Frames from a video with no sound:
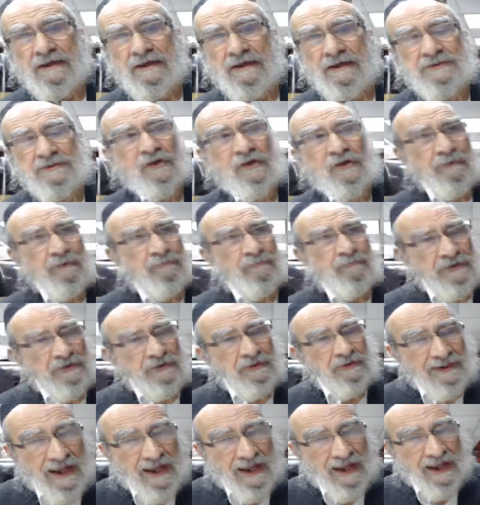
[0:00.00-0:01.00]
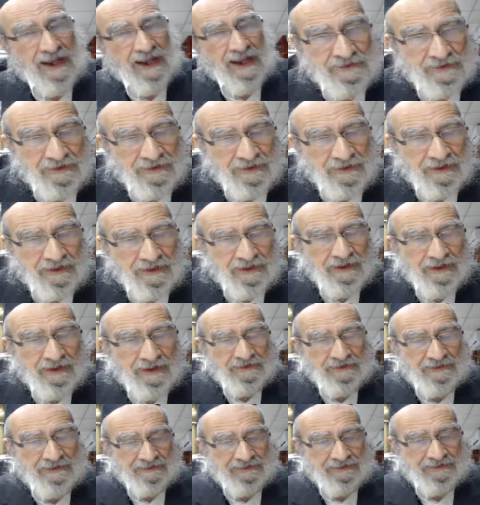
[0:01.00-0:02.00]
So we pointed out
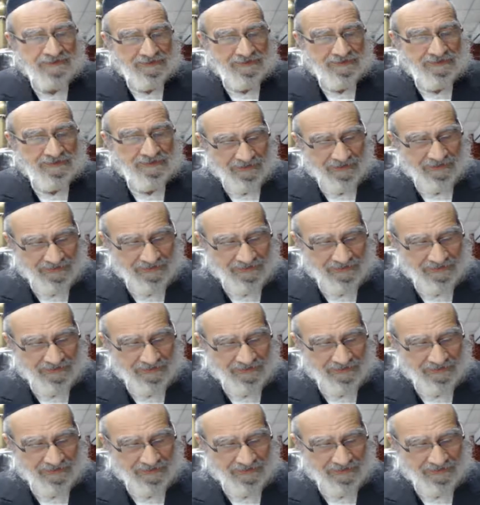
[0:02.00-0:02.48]
the,